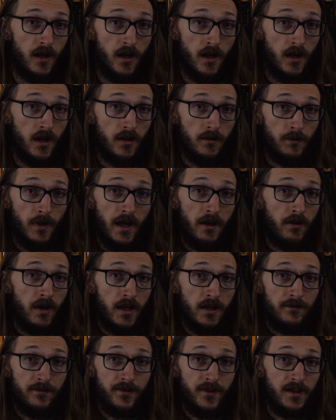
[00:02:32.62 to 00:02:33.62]
on my
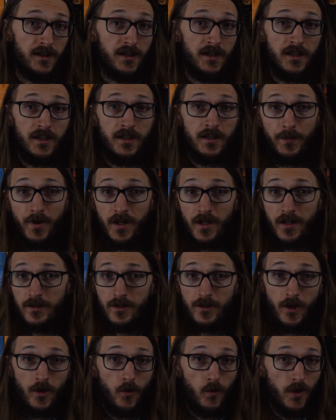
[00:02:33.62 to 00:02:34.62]
line of thinking, but
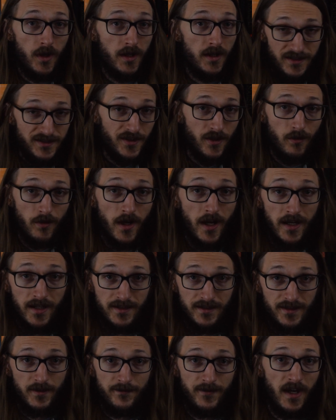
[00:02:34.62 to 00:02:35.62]
you know what? It's
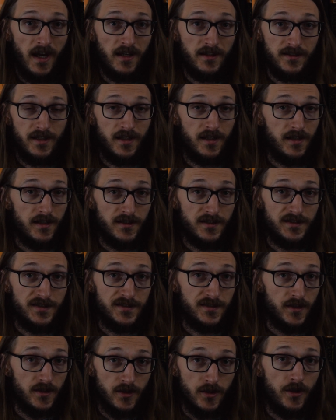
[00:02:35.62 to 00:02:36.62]
alright. In fact, it
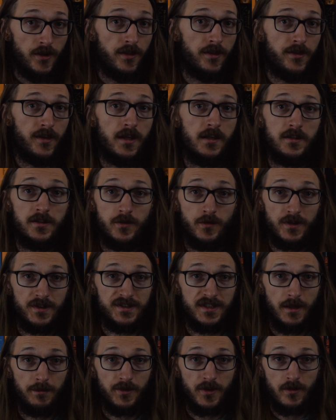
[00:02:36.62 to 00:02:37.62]
is a good thing to
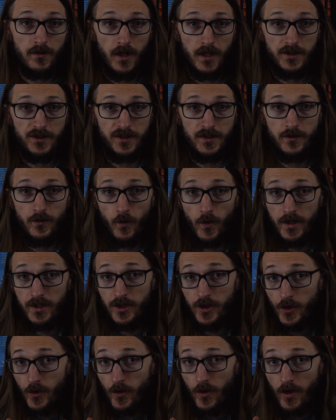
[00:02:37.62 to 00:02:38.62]
accept correction when
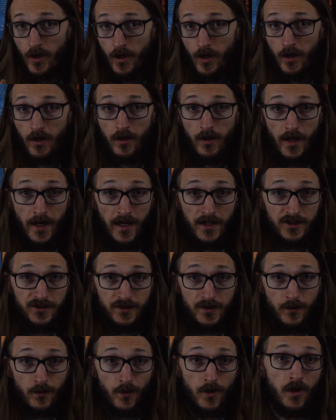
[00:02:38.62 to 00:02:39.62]
you are
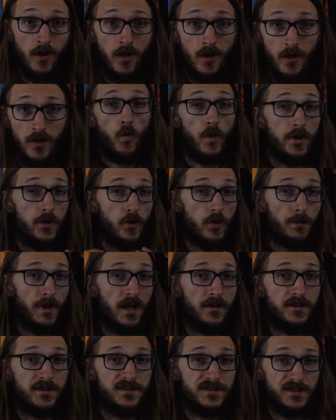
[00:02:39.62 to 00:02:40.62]
actually wrong. What you're
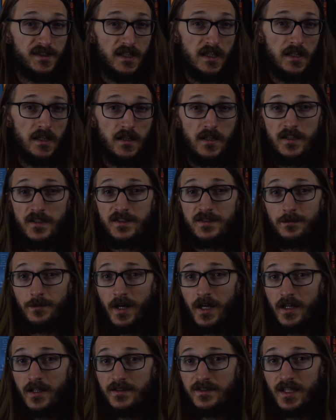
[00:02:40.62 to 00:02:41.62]
about to see is
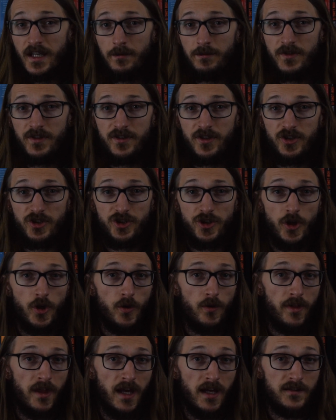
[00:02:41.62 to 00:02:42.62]
my attempt to
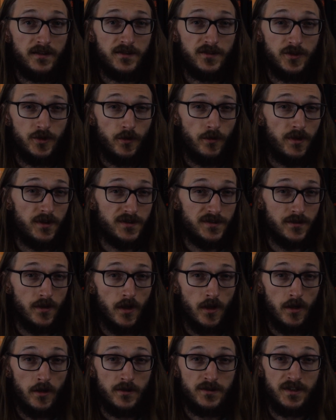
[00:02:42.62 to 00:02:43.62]
show that To the
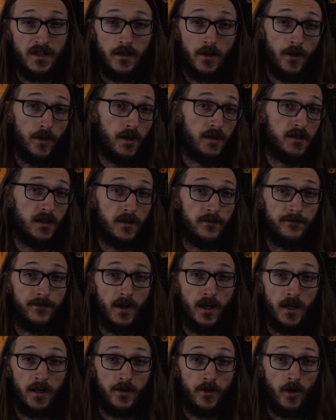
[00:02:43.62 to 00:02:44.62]
Stars and
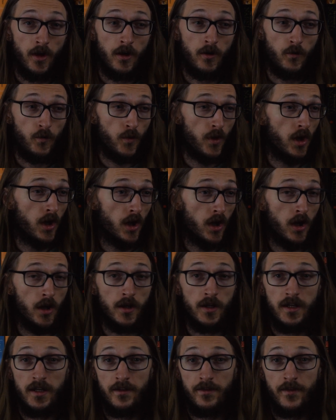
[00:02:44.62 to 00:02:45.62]
Unidentified are
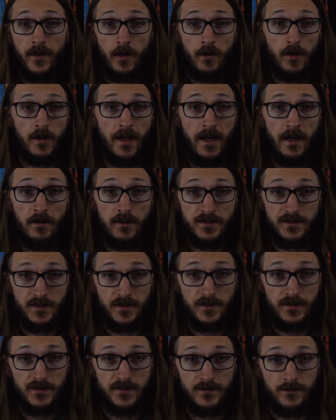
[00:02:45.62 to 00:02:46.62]
wrong in their
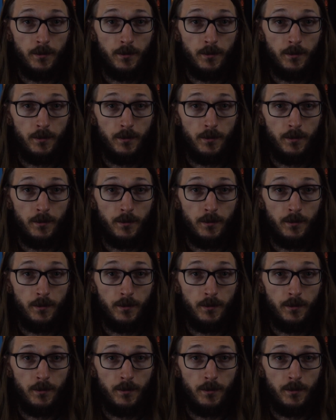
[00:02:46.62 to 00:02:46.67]
analysis,